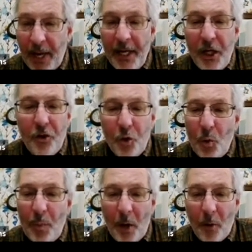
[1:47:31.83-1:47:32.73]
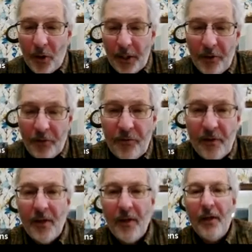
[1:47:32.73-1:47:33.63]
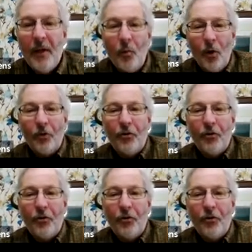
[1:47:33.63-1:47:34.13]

Any 2 power leads will